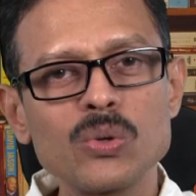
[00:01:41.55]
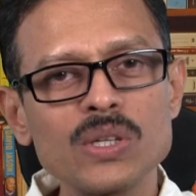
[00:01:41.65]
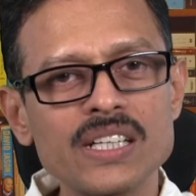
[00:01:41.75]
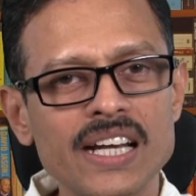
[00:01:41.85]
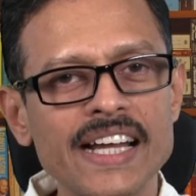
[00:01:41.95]

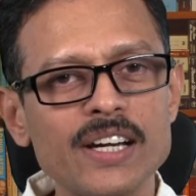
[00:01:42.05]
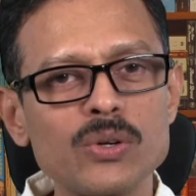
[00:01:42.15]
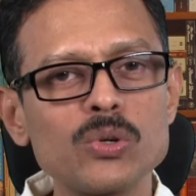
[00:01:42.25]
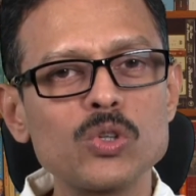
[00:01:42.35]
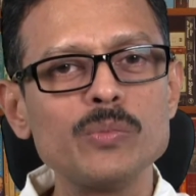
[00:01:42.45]
Don't try and
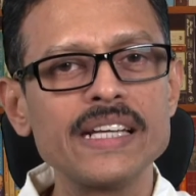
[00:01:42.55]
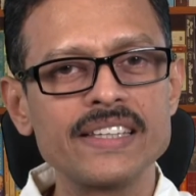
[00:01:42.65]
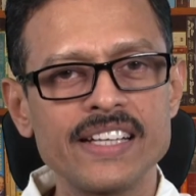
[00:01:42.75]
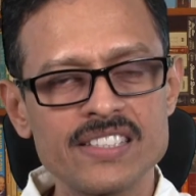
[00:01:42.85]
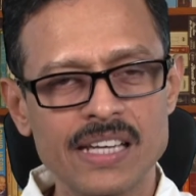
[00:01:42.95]
do too many
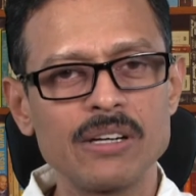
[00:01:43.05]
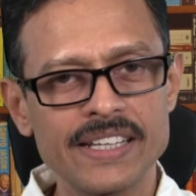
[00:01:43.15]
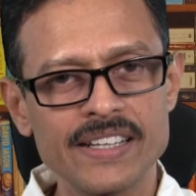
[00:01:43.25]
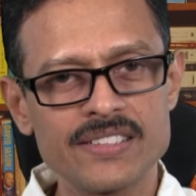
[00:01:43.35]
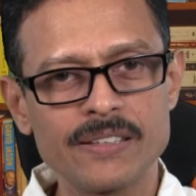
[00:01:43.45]
things
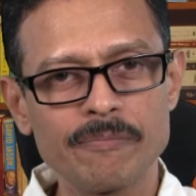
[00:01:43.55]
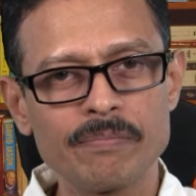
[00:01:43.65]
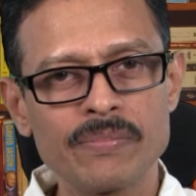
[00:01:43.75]
simultaneously.